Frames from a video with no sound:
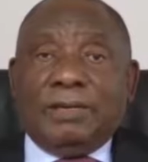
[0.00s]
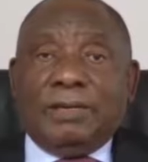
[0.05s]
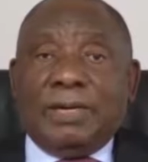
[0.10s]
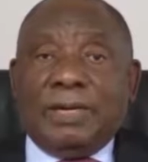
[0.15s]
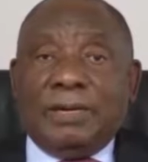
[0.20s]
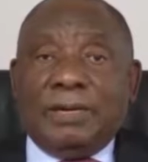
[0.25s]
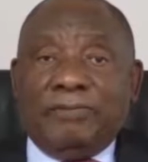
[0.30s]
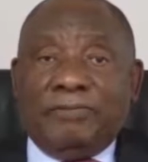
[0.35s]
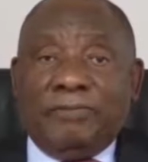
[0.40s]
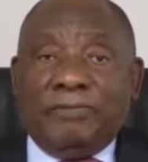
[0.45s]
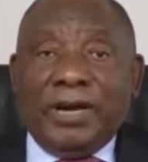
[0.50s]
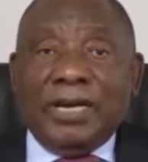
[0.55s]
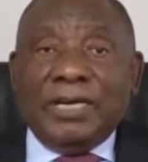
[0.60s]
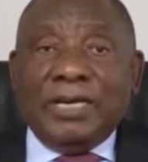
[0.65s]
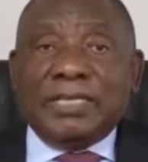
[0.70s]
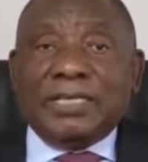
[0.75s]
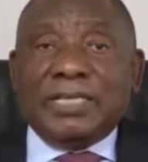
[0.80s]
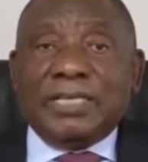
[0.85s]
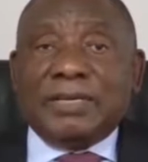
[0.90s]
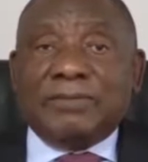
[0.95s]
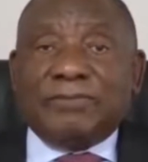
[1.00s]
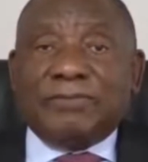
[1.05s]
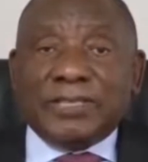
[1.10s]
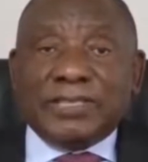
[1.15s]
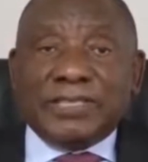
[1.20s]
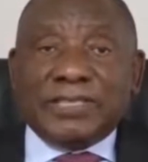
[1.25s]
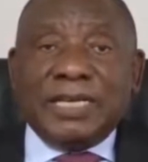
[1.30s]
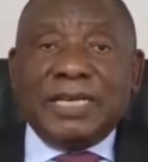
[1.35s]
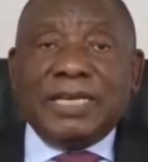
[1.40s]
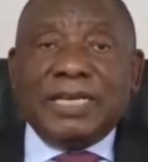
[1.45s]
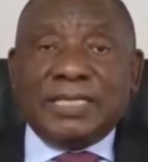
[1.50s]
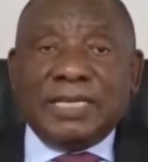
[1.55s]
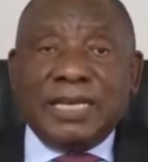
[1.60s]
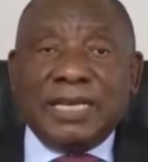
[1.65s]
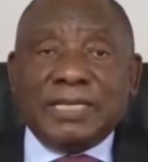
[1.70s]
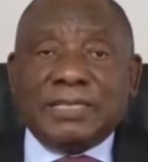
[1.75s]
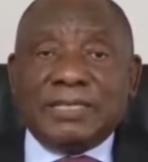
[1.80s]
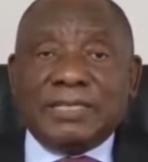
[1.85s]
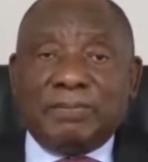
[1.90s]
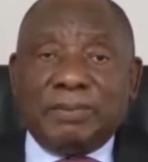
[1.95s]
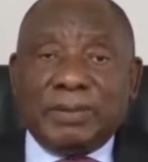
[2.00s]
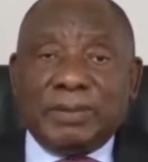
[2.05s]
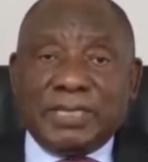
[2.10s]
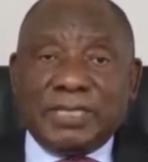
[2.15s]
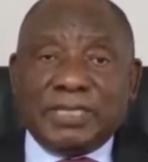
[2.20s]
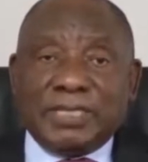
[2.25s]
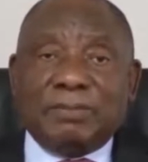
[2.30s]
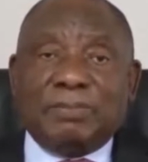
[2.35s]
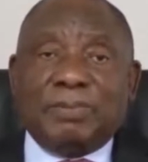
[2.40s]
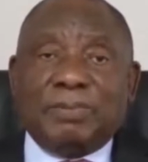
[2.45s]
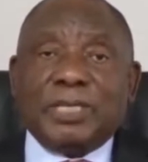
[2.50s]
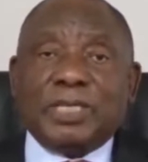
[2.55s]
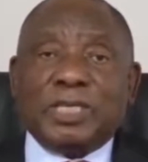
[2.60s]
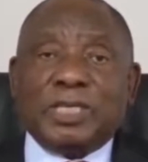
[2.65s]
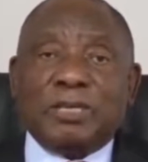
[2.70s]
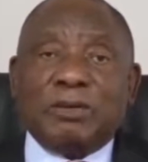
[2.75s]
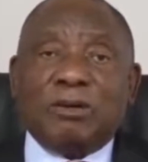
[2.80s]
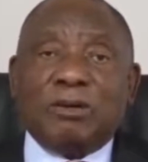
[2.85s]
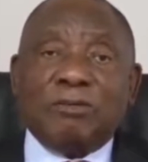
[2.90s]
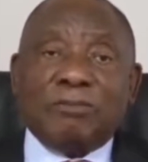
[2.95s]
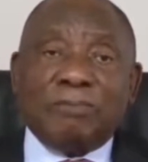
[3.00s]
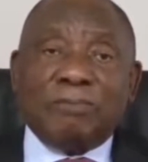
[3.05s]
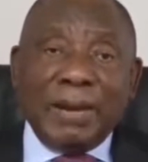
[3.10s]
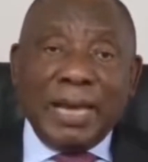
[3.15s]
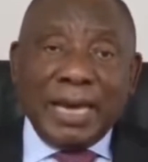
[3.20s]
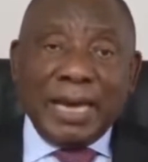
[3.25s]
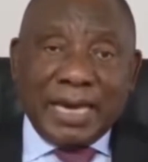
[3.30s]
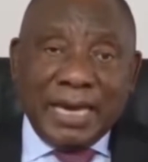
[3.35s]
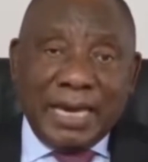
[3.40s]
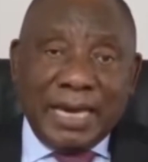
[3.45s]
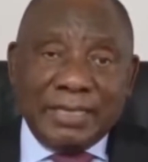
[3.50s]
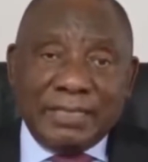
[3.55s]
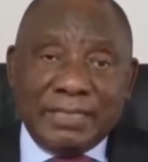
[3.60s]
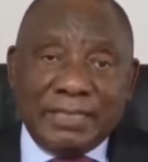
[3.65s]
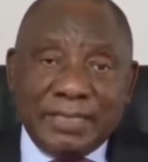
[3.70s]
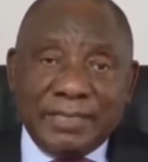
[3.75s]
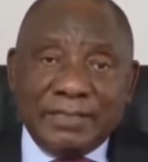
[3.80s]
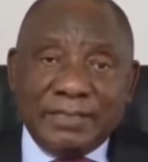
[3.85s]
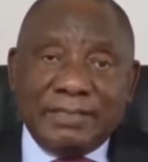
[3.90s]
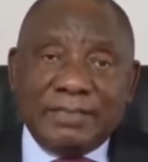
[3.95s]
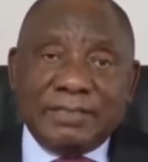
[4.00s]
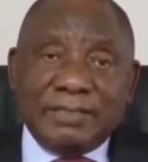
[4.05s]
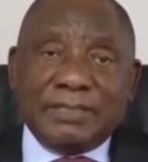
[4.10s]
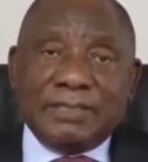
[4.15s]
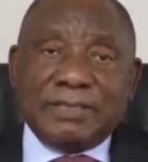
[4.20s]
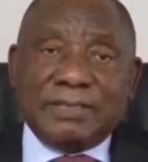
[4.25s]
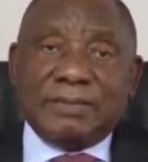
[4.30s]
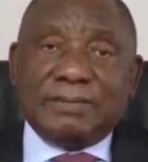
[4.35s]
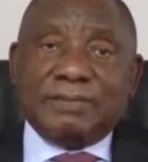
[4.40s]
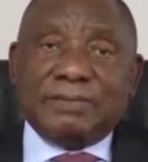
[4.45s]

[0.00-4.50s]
A fund that facilitates the participation of Black entrants,